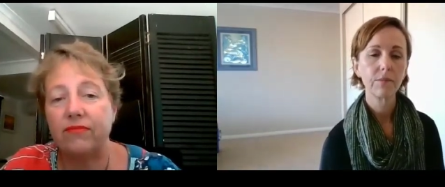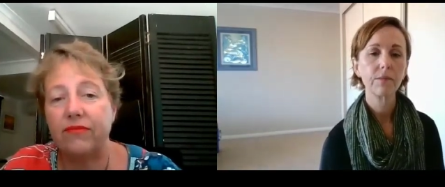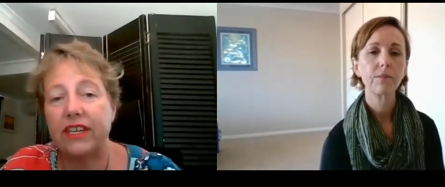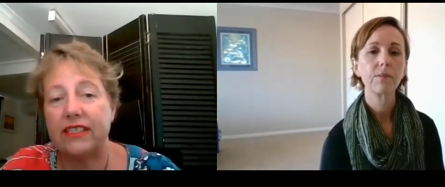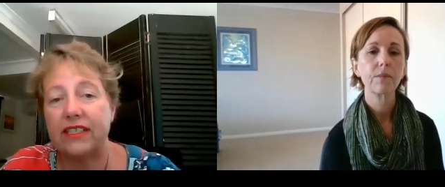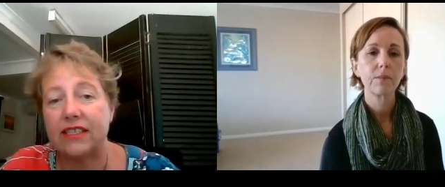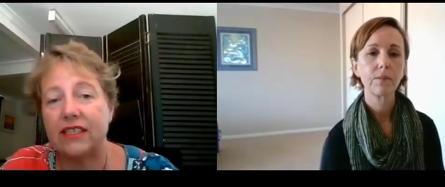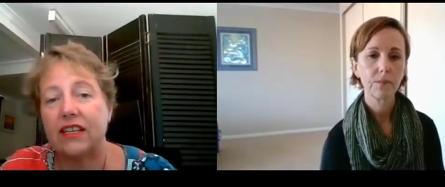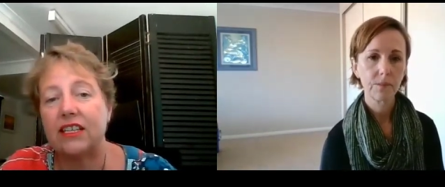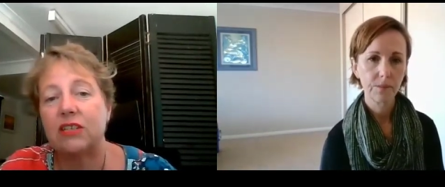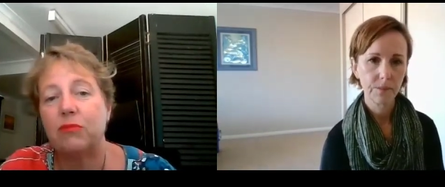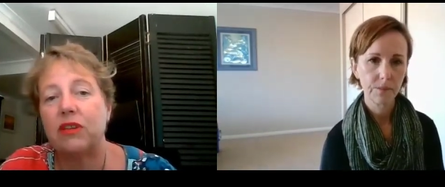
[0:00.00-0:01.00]
Speaker 1: it doesn't
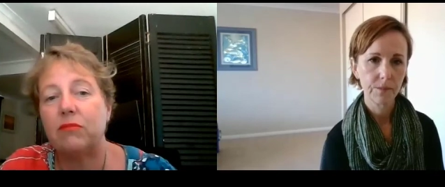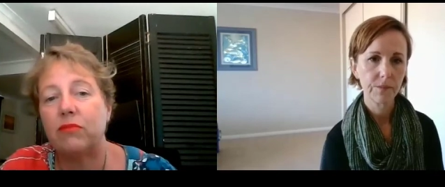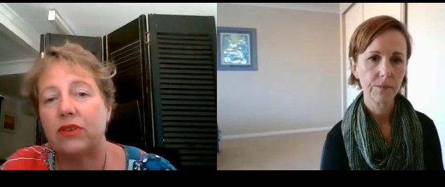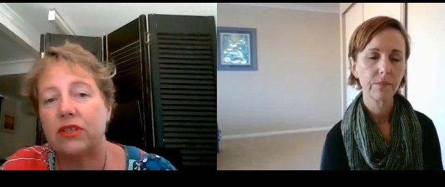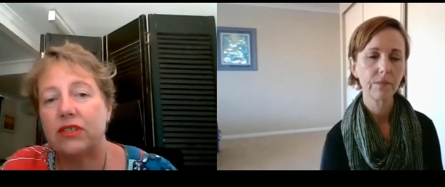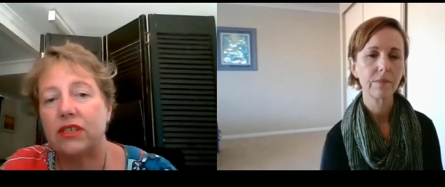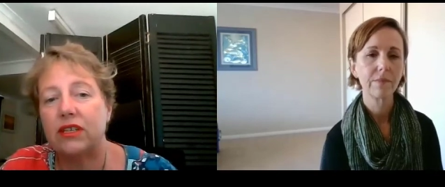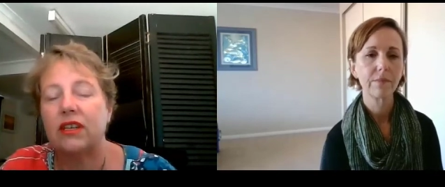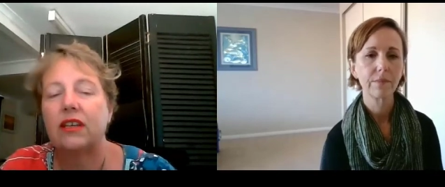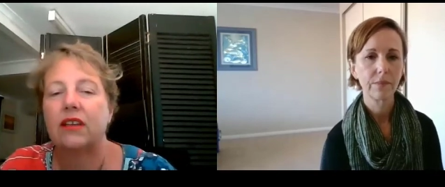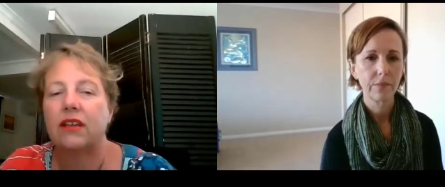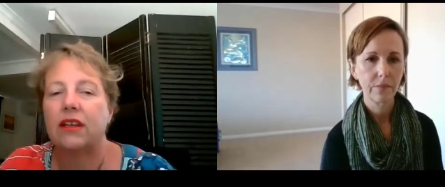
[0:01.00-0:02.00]
need to be in person.
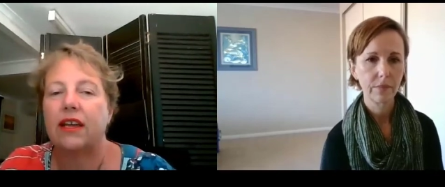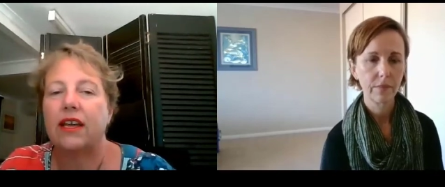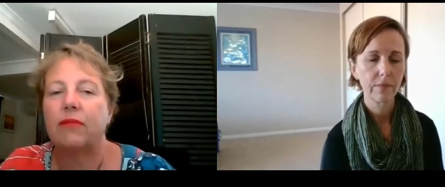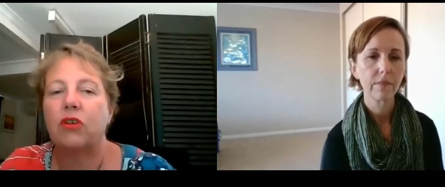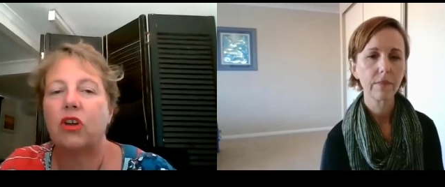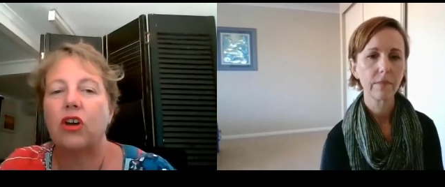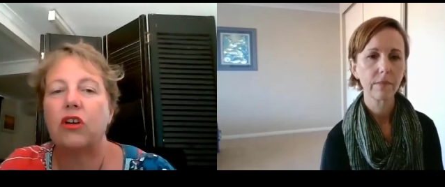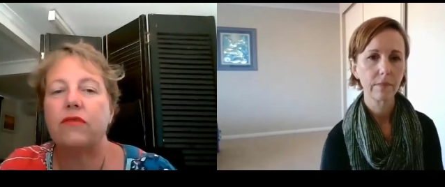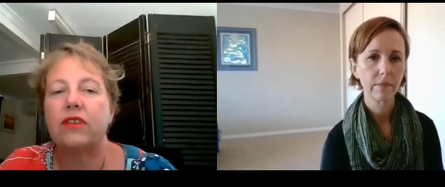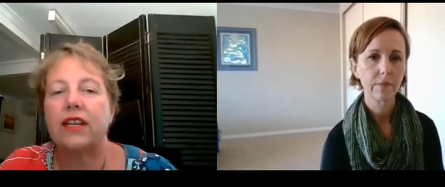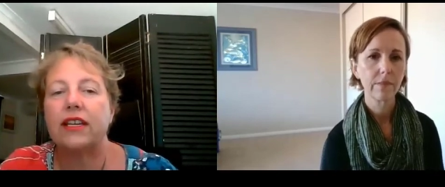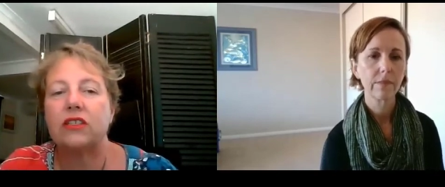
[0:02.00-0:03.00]
Um,
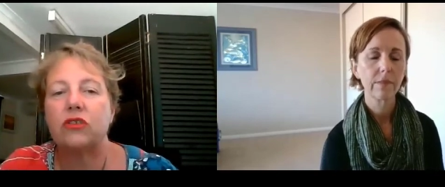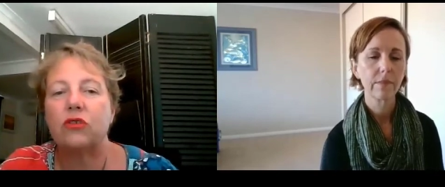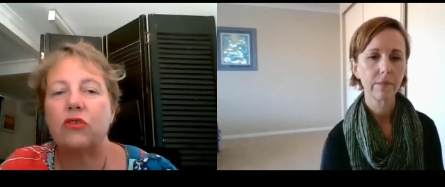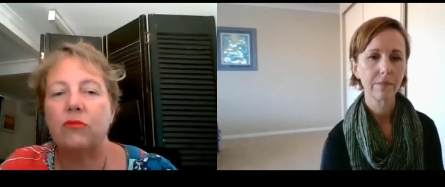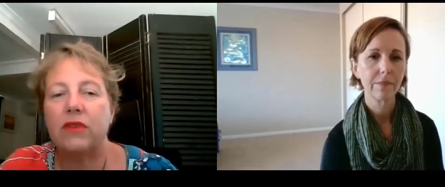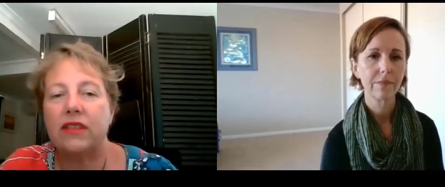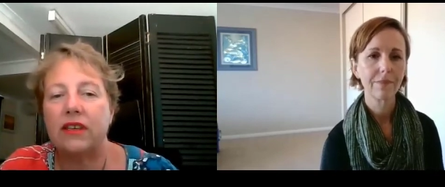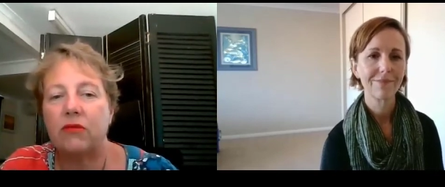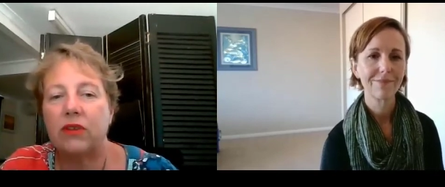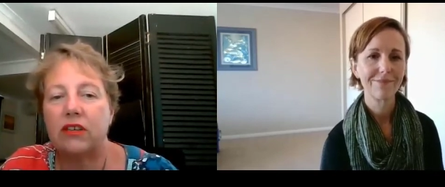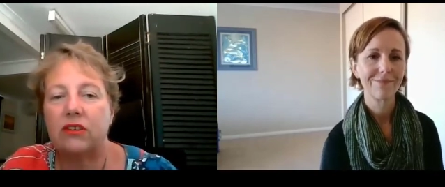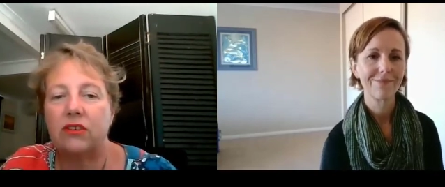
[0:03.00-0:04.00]
COVID has taught me that
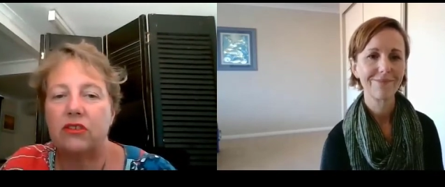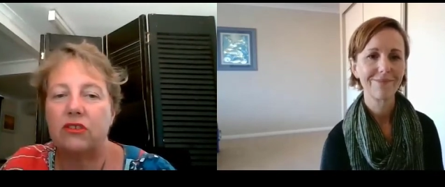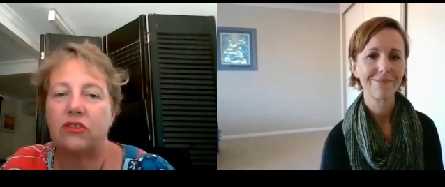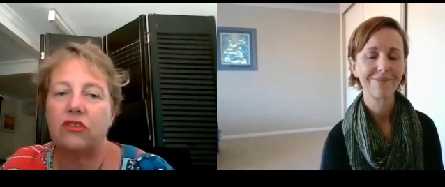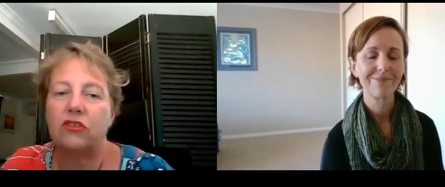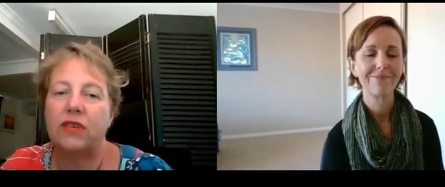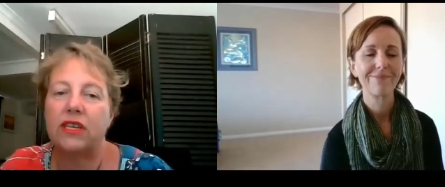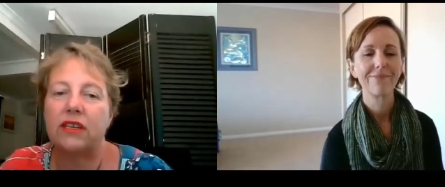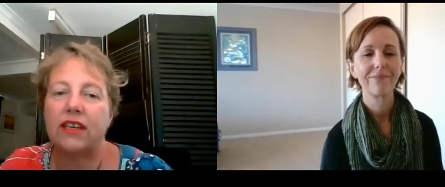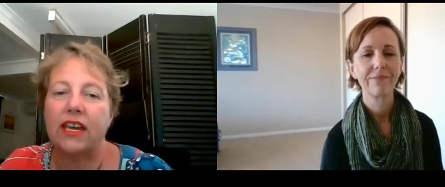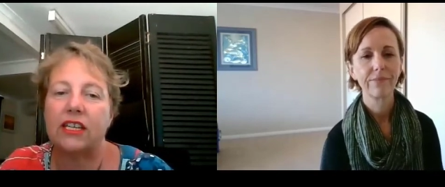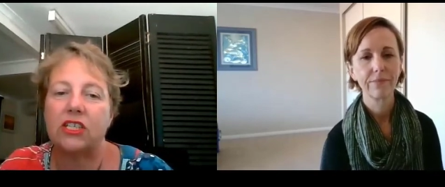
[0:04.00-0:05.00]
we can do Zoomy
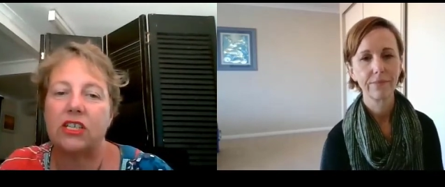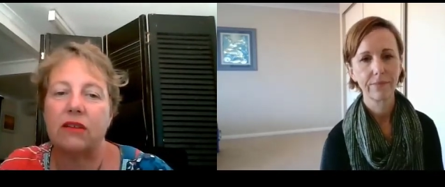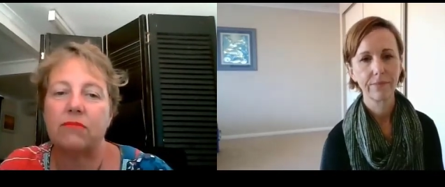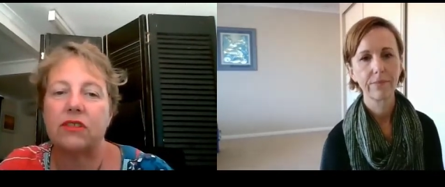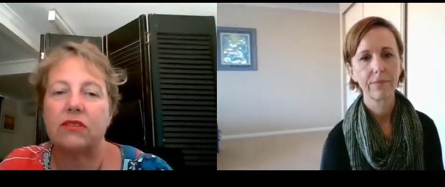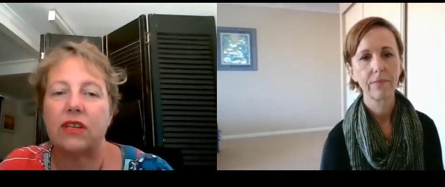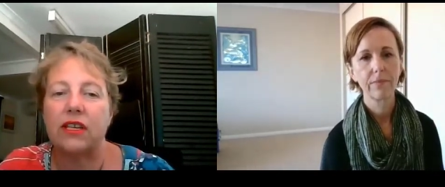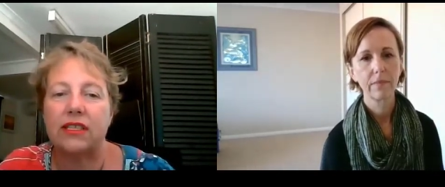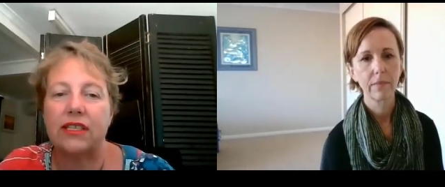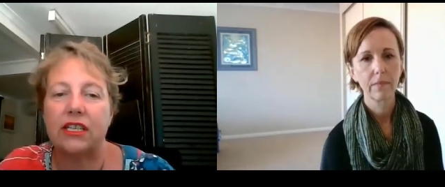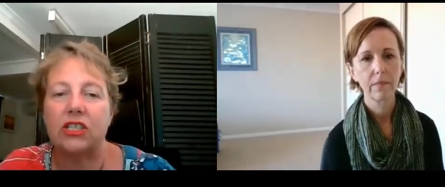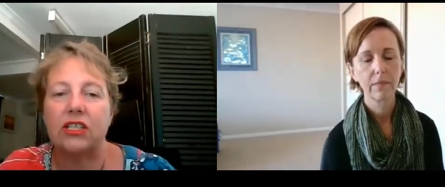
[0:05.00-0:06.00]
catch ups and
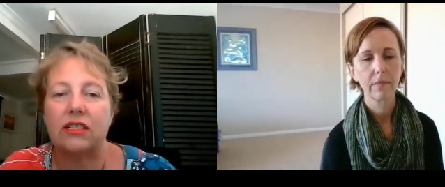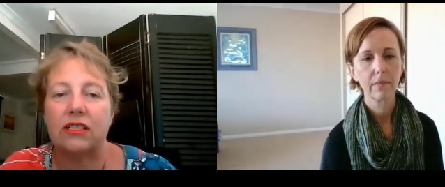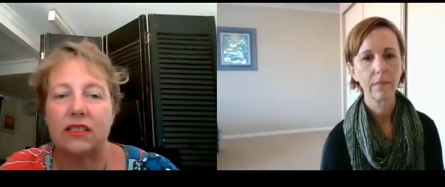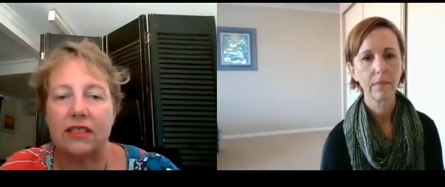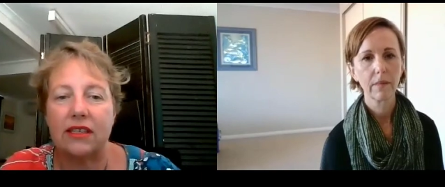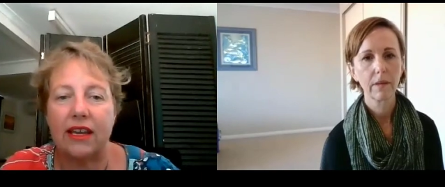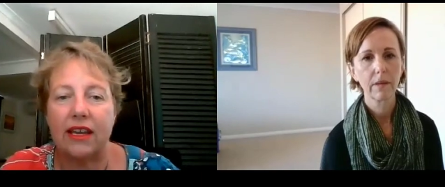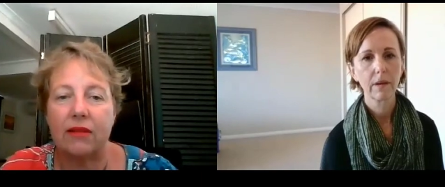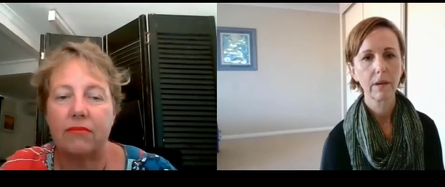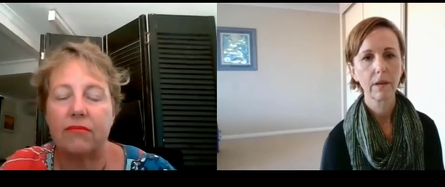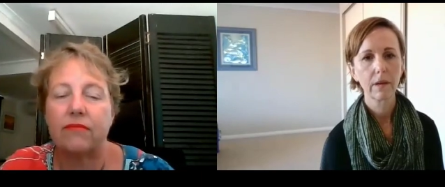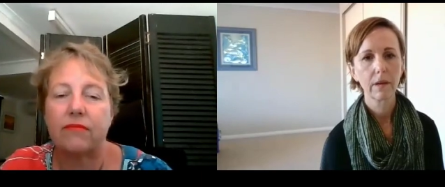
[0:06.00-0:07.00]
sessions
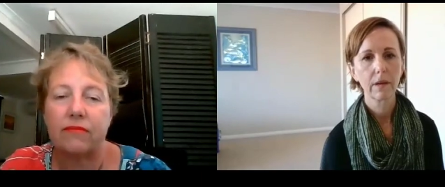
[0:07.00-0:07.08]
um,